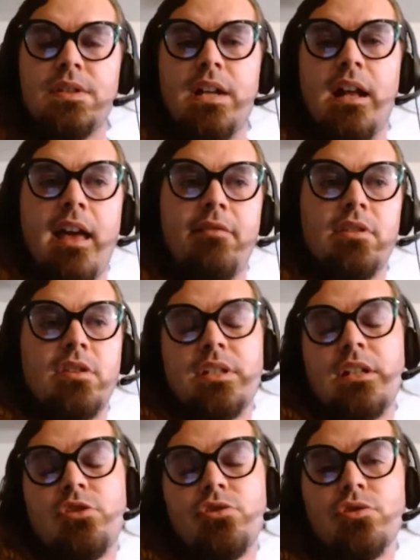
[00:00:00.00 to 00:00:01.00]
not having those
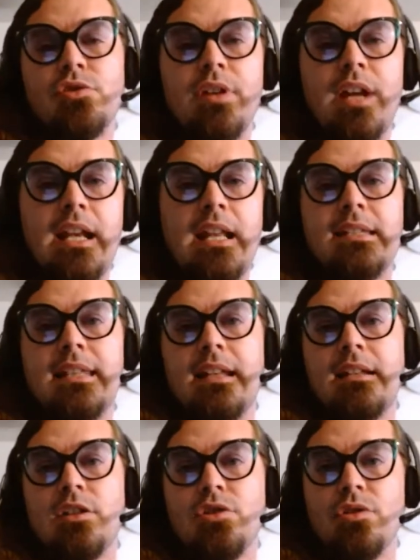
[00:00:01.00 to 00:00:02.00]
additional trainings, that
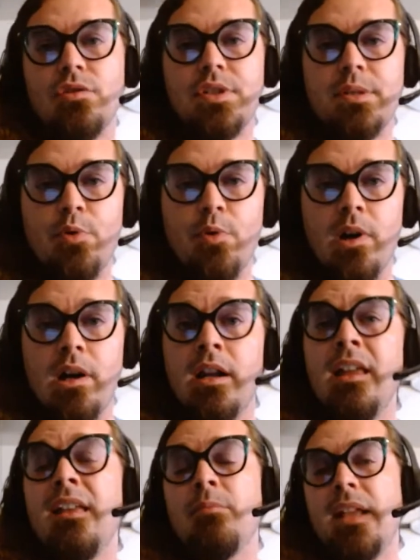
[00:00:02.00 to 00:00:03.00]
additional support
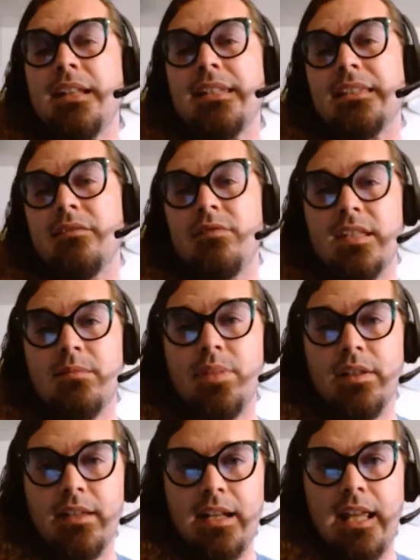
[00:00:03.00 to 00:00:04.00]
means that the
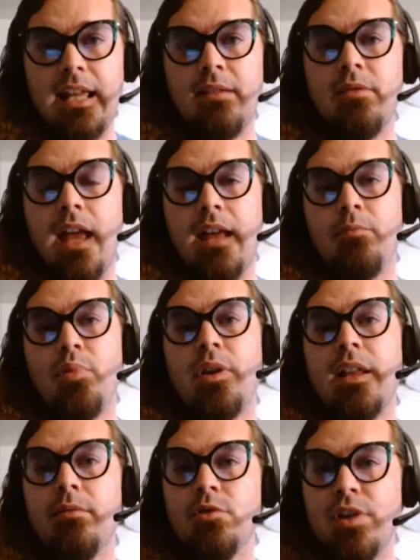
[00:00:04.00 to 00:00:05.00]
visibility and
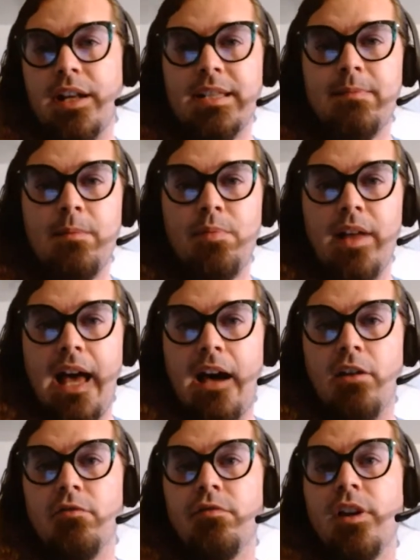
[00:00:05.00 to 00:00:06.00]
putting trans people
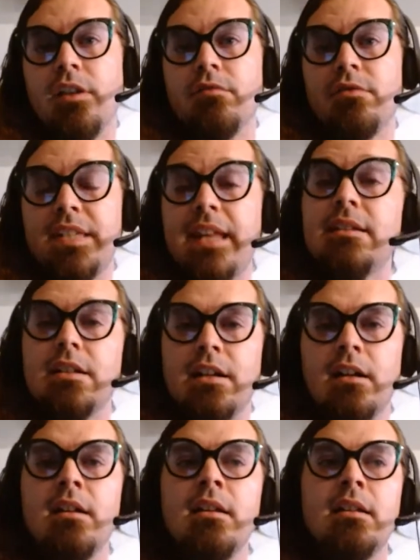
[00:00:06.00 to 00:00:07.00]
out front and
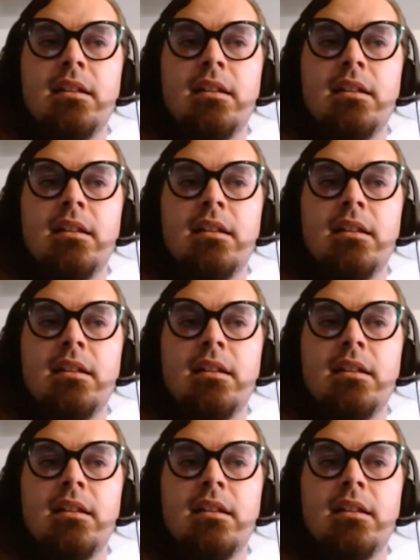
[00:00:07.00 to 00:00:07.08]
center